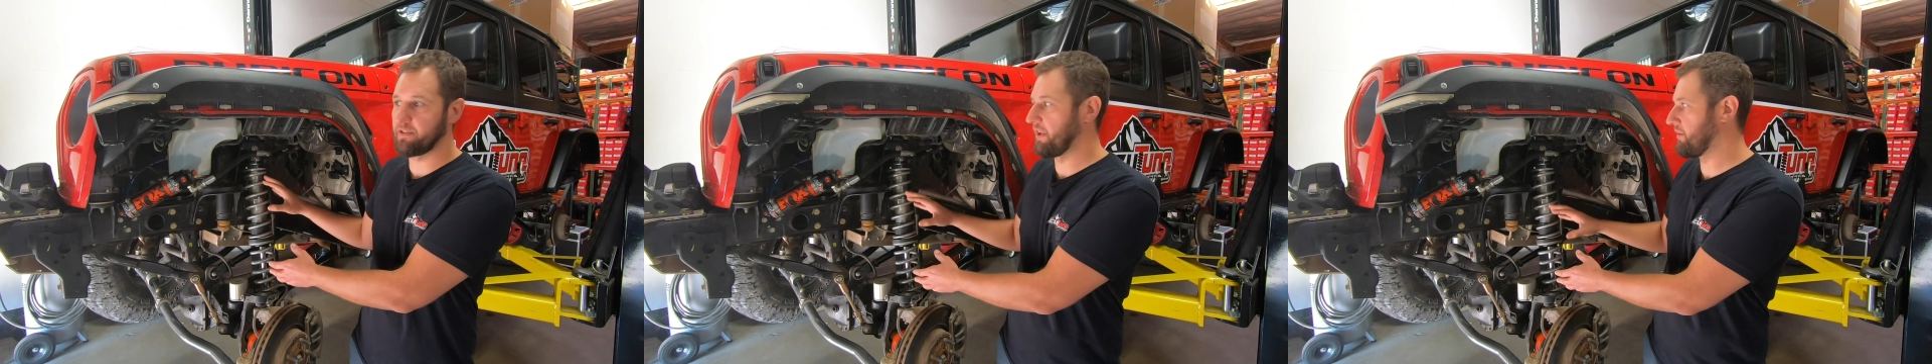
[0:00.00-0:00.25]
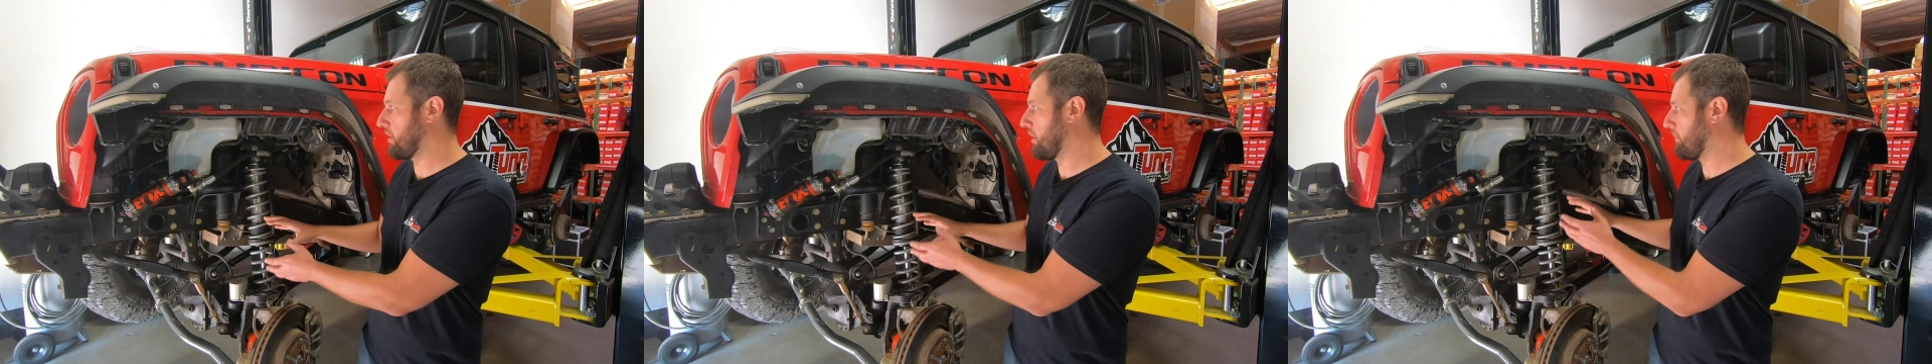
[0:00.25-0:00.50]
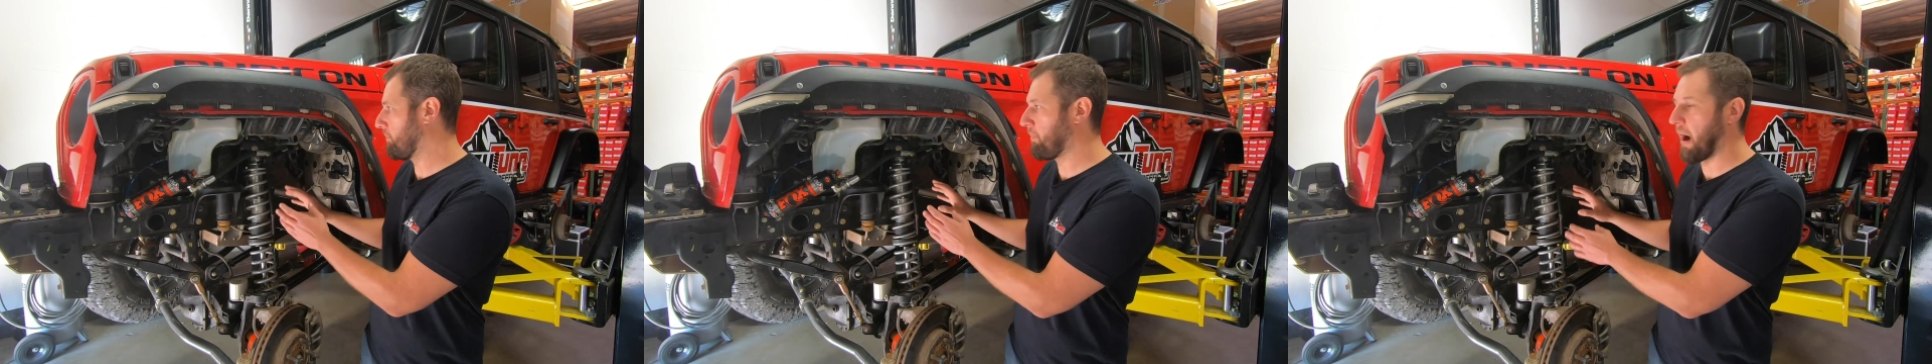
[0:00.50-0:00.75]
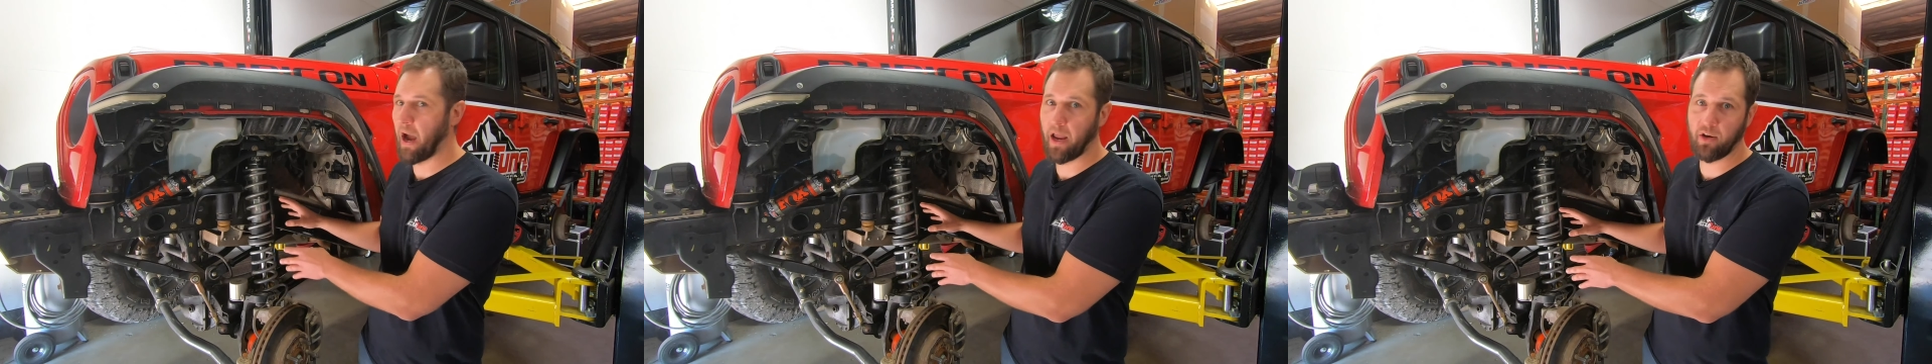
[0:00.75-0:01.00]
that don't
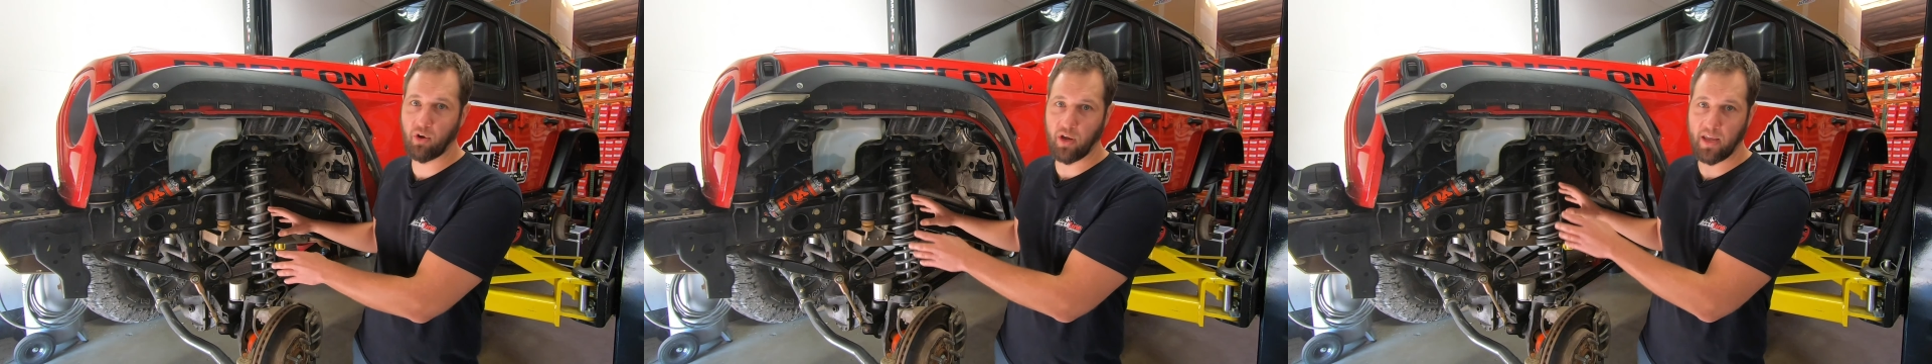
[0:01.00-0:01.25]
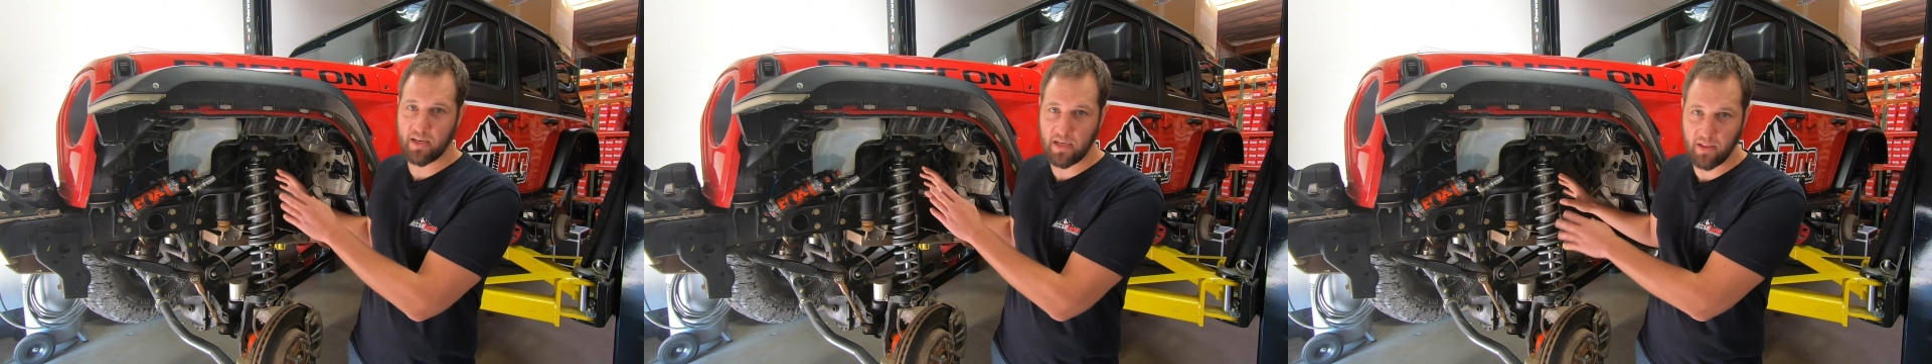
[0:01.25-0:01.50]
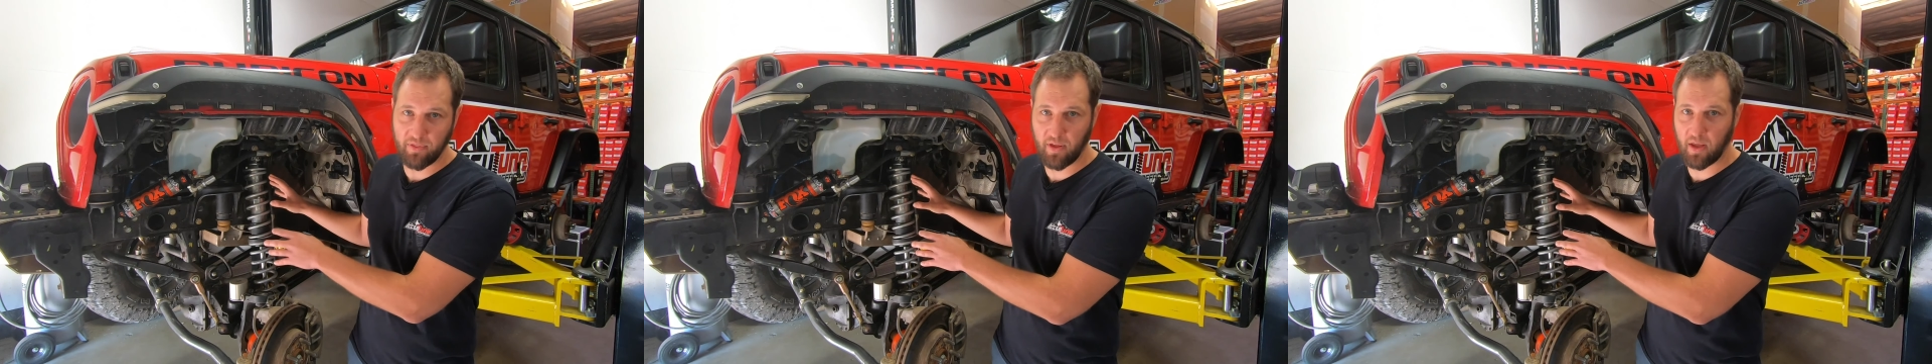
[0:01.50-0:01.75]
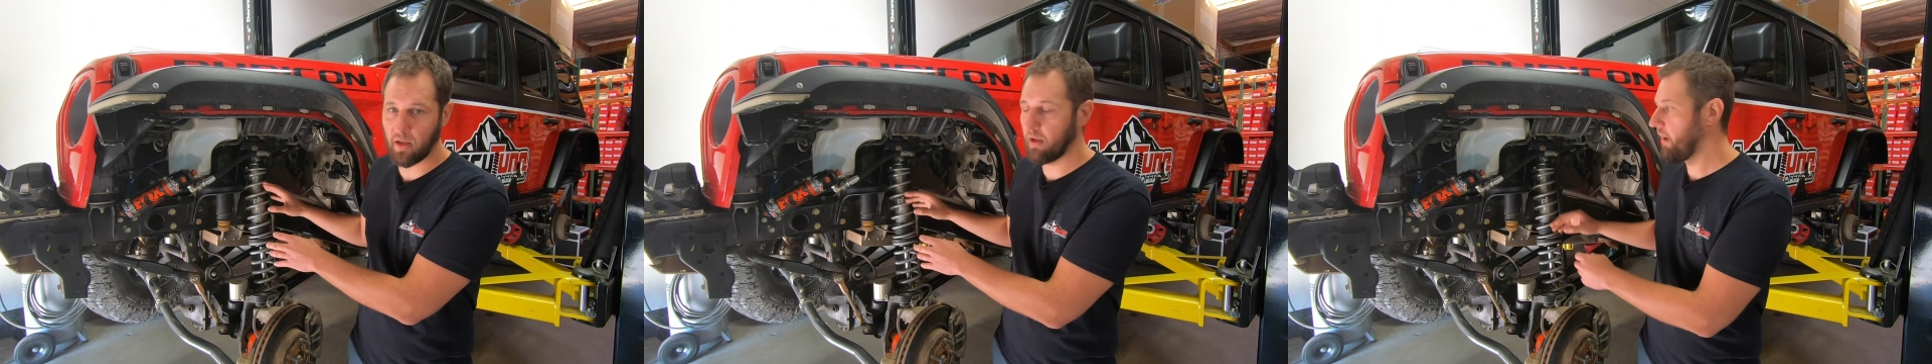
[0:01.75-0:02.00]
bind or hit
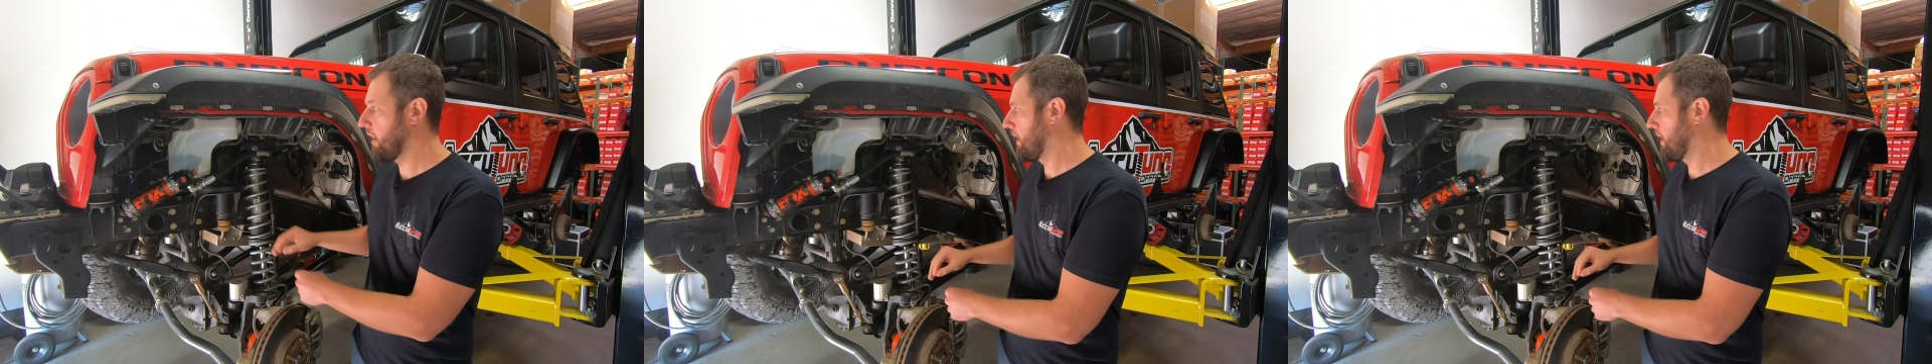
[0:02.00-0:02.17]
anything,